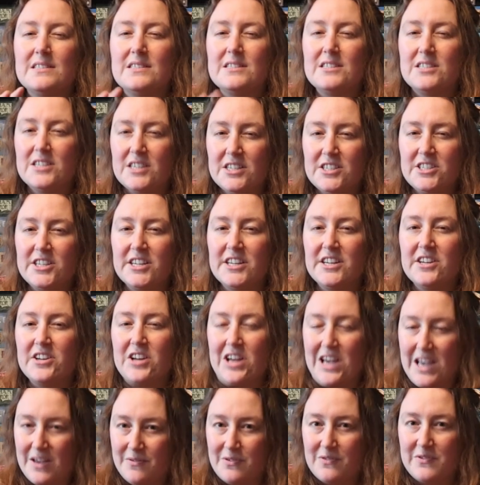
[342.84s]
Teaching
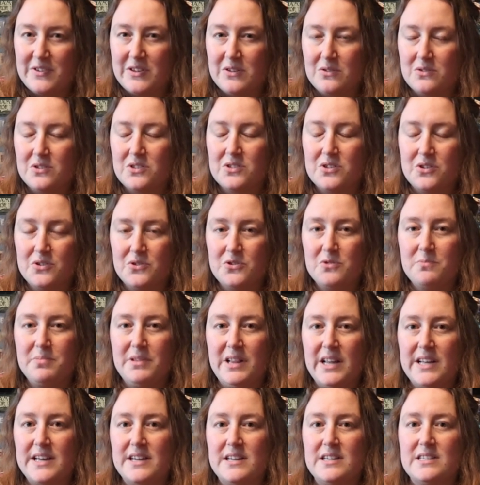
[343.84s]
Etherfields to new
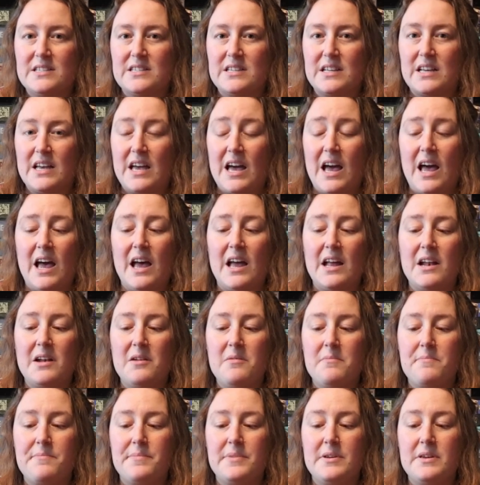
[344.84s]
players
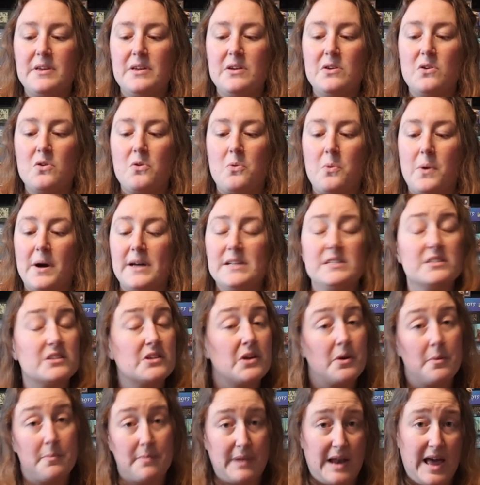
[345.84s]
can be quite
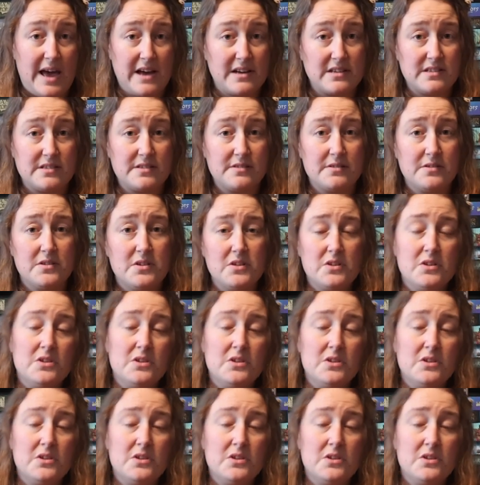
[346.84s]
complex.